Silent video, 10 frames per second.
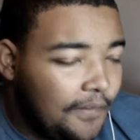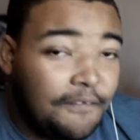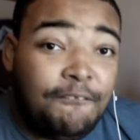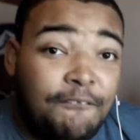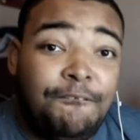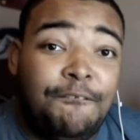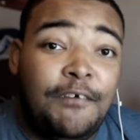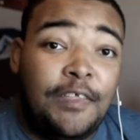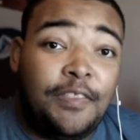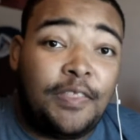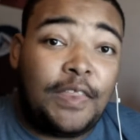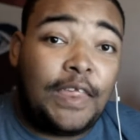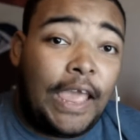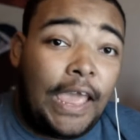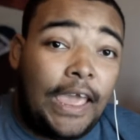pits is from me
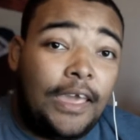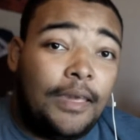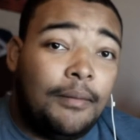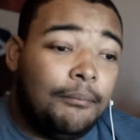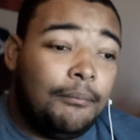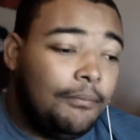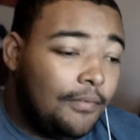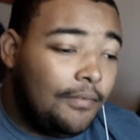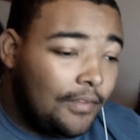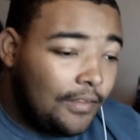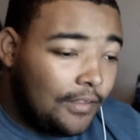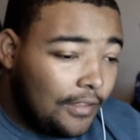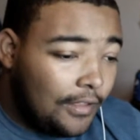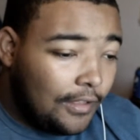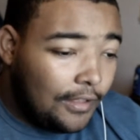barbecuing this year. And it's because I didn't want to put
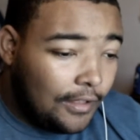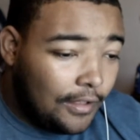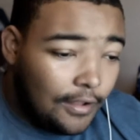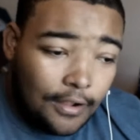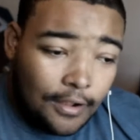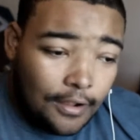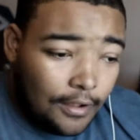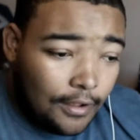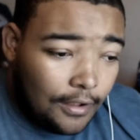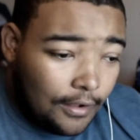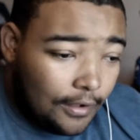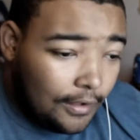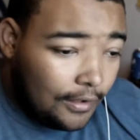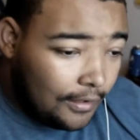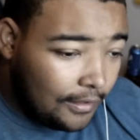the raw footage of just me
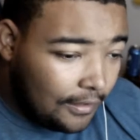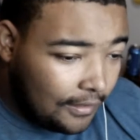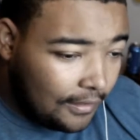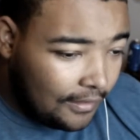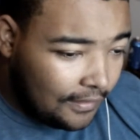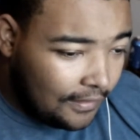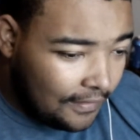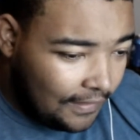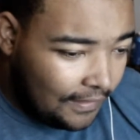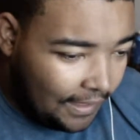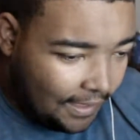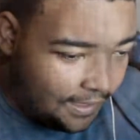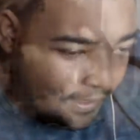shirtless dancing.